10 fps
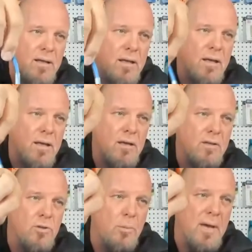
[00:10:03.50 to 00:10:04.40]
no
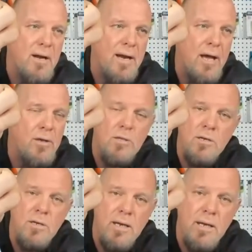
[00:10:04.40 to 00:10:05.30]
matter how you look at it.
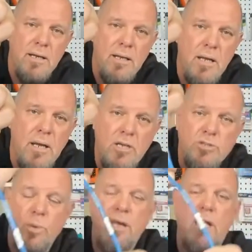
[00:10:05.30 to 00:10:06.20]
So
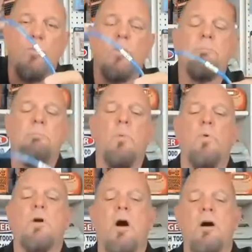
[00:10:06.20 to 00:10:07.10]
again, we're
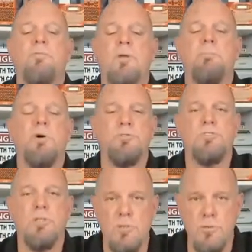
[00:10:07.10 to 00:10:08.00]
offering both
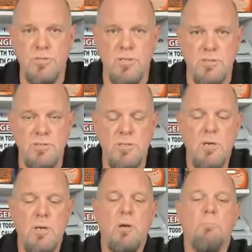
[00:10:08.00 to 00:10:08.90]
solutions.
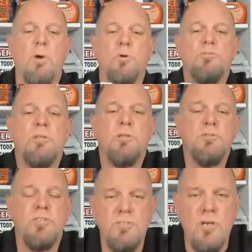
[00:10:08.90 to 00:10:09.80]
Both solutions
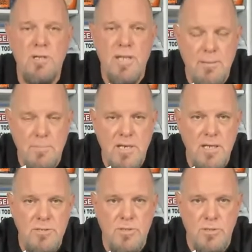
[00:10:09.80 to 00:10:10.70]
are laminated
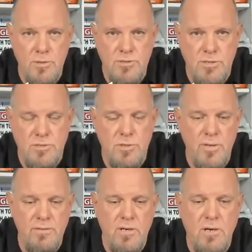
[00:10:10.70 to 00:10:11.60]
solutions. So even
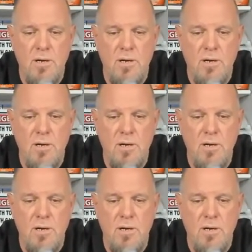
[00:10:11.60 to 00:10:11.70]
our